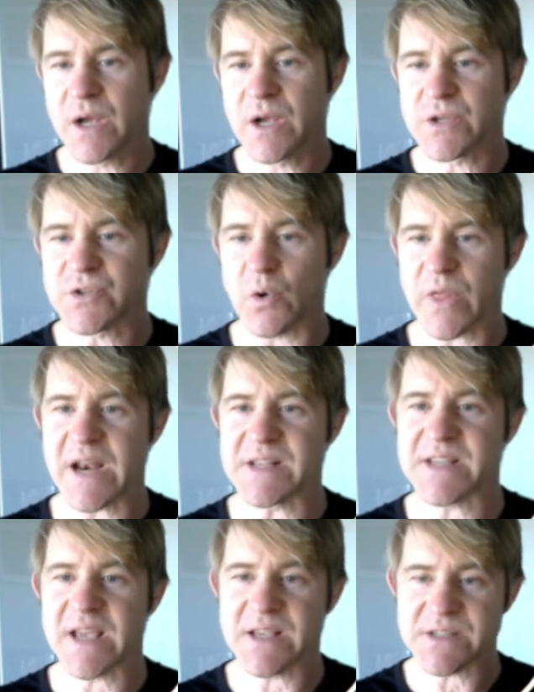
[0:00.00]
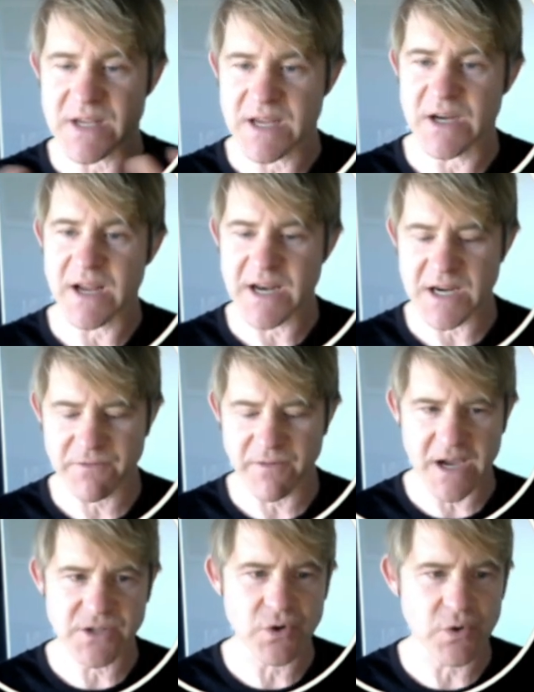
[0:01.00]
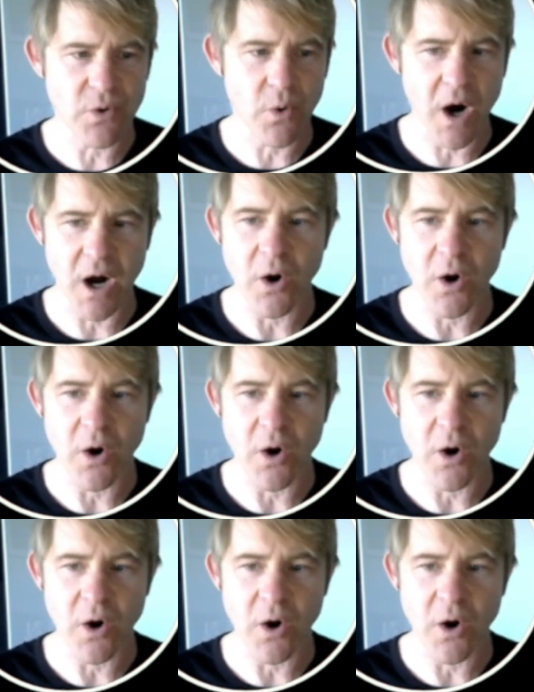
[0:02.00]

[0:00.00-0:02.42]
so that it says it identifies who you are